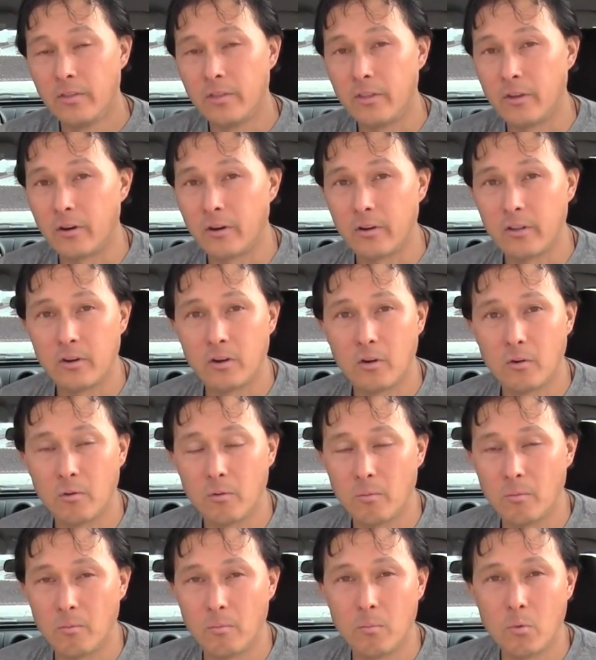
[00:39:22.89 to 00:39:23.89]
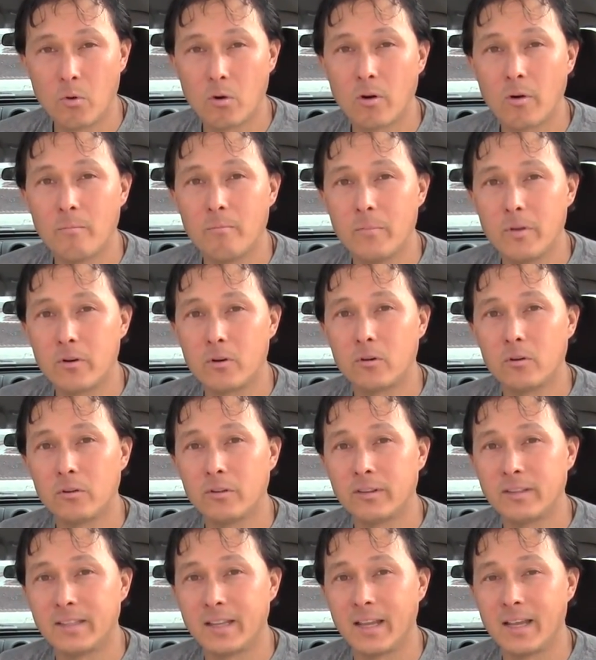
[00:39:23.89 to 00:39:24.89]
They're, you know, more
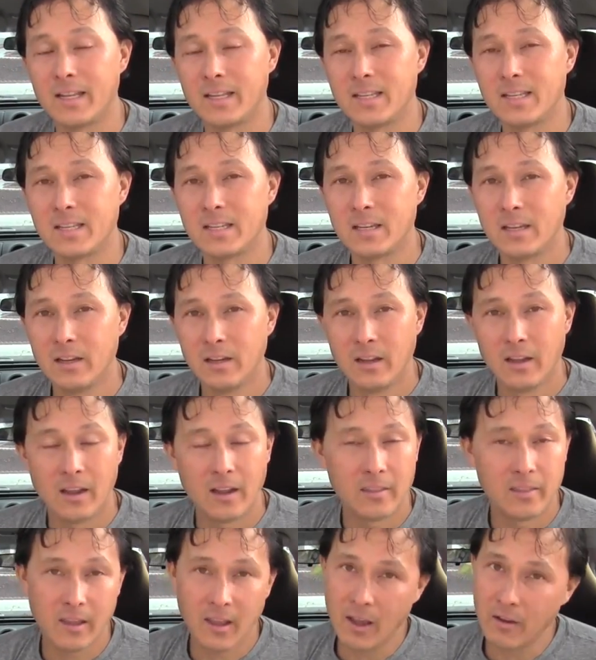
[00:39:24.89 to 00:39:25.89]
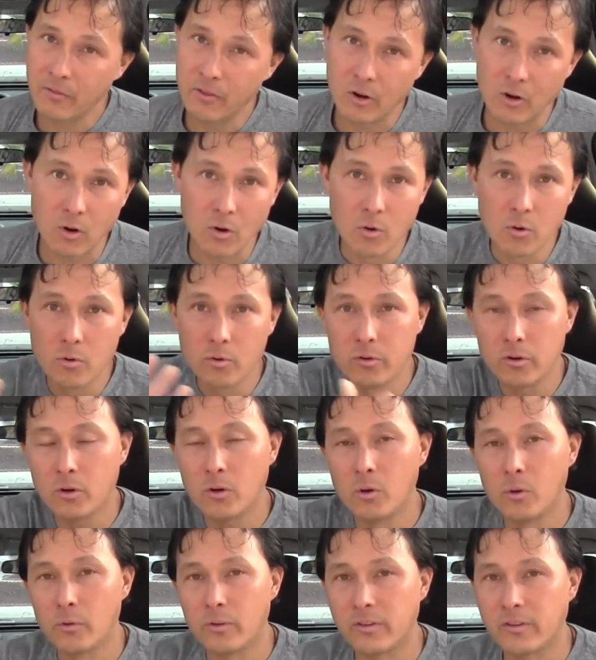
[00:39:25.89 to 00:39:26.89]
mineral dense, and they have their own
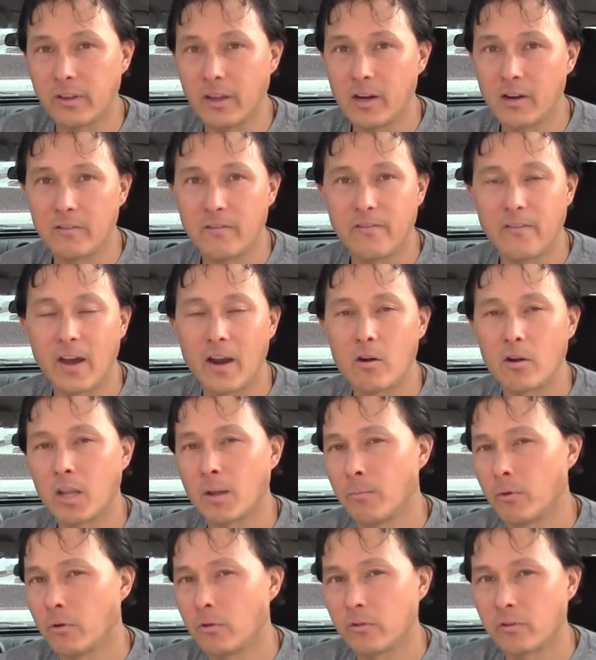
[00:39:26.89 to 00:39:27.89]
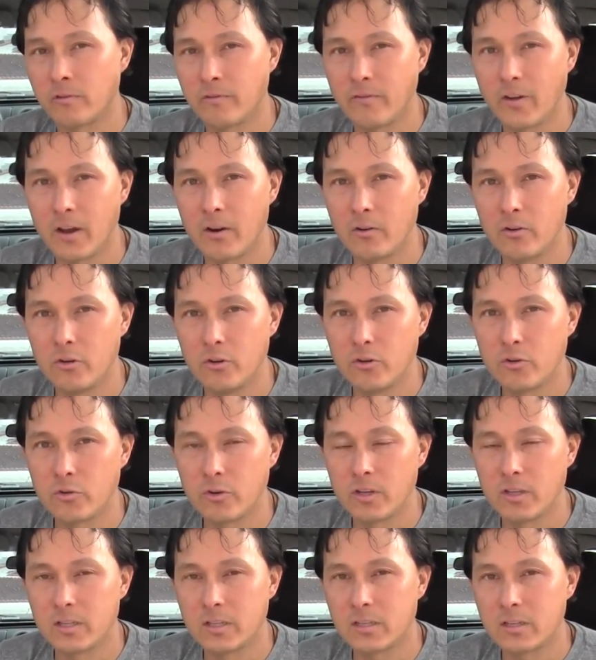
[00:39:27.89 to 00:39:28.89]
whole set of phytochemicals and
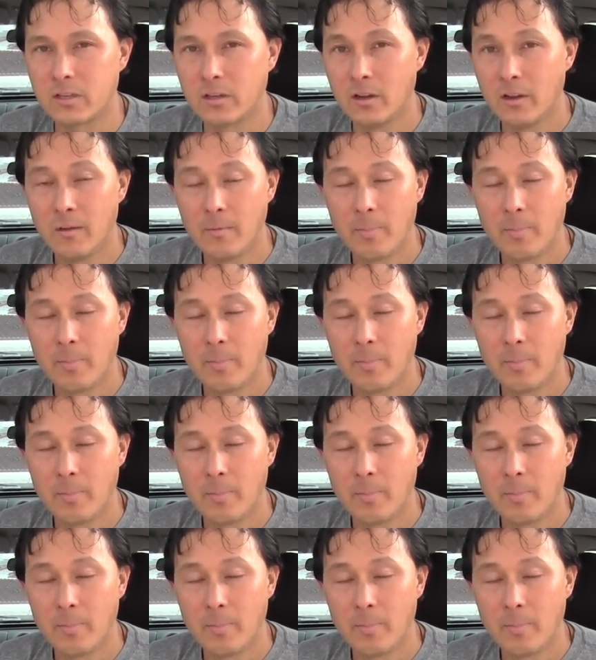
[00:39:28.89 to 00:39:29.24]
phytonutrients